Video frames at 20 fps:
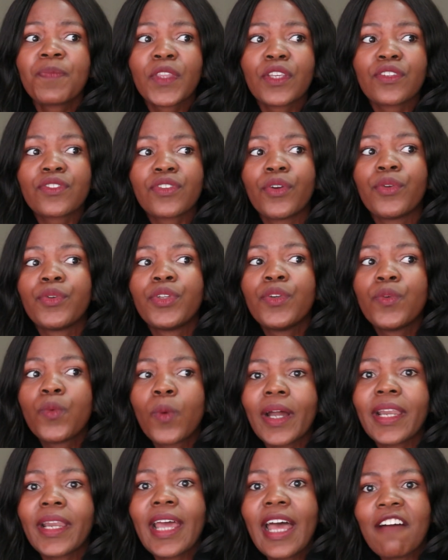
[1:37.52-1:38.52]
so you
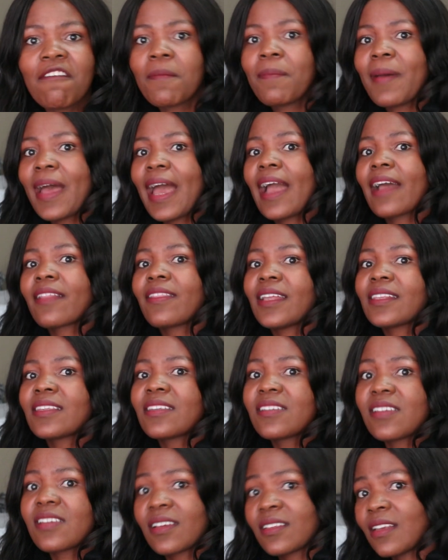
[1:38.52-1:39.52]
want to have a bag that
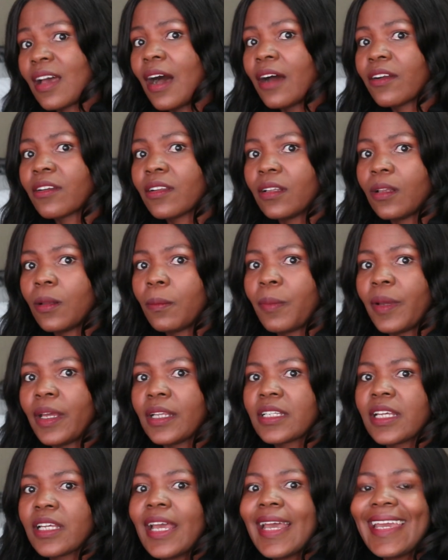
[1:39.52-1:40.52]
sticks out a little
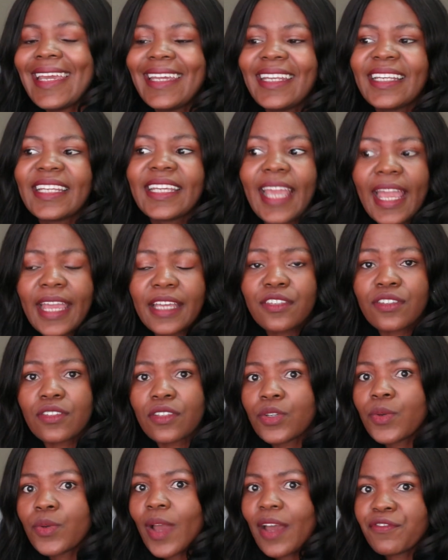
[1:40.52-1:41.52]
bit in
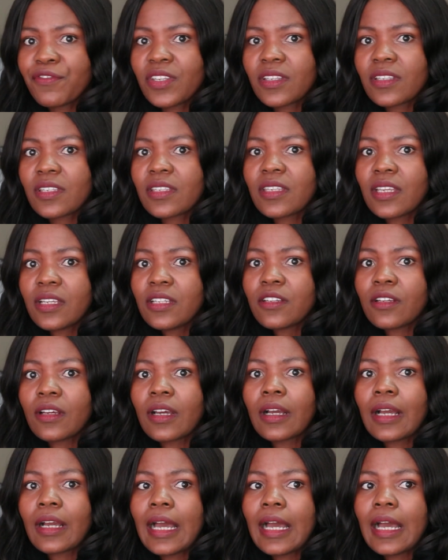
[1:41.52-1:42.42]
case you have to sit